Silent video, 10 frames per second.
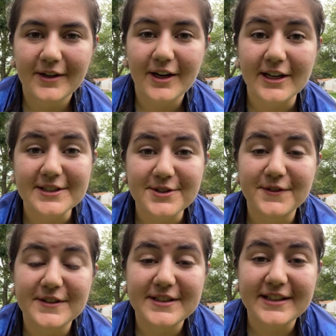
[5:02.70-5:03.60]
Alright, so
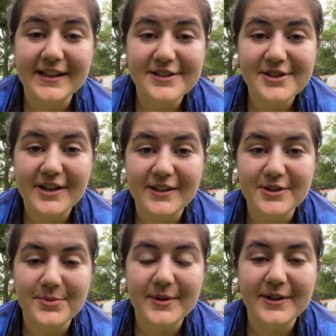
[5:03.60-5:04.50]
for today's
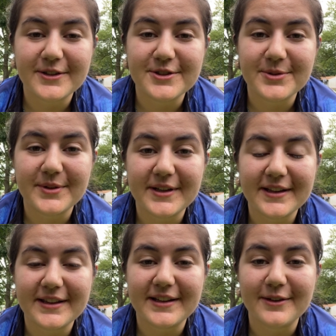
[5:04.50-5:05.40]
challenge, we are
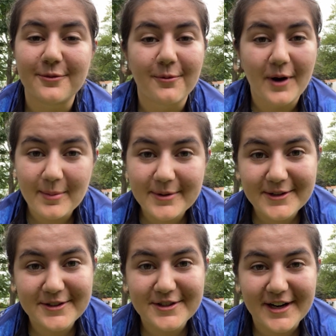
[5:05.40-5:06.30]
doing the Robin
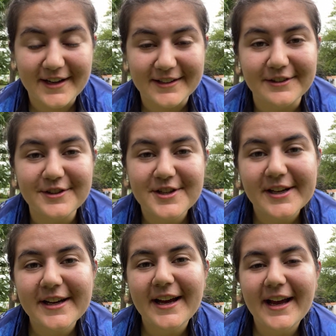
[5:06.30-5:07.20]
Hood challenge.
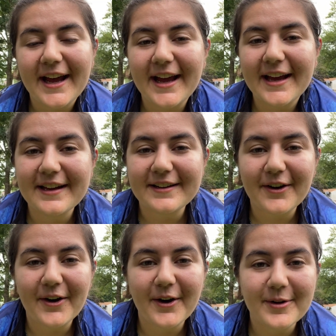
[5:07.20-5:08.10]
And
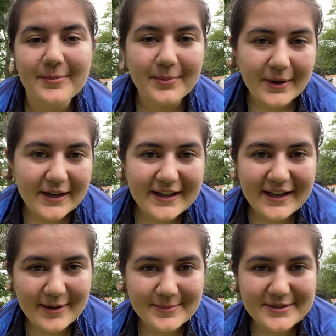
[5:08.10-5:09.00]
on Brady
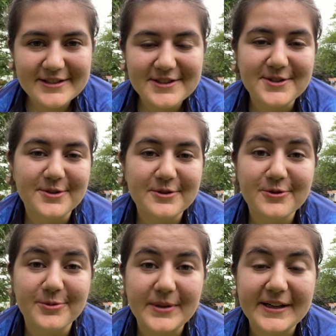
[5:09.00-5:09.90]
Hempton's
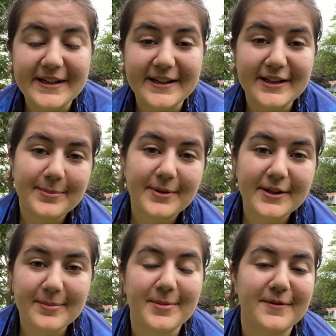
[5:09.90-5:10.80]
social media, he
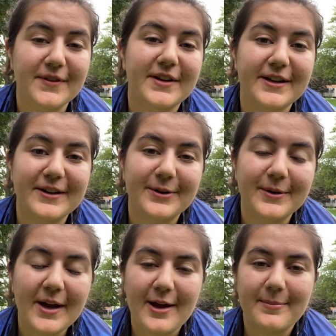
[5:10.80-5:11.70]
put up a
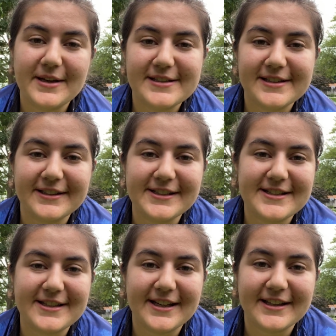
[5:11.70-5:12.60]
video basically
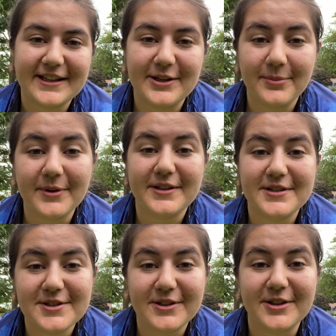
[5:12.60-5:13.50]
saying that he wanted
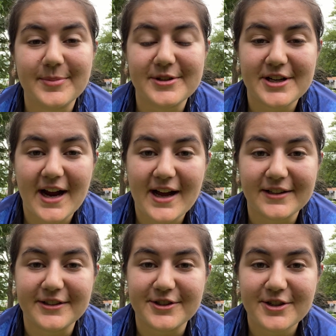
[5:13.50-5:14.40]
to start up a
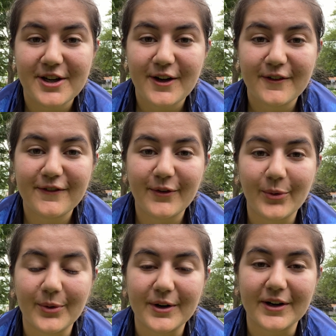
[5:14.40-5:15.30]
challenge
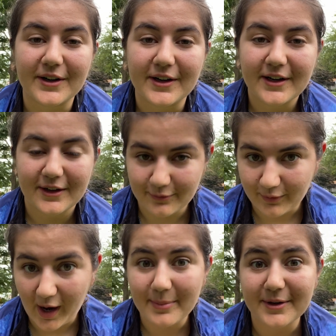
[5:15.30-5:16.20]
for
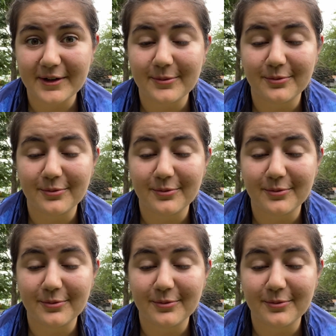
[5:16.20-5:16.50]
Robin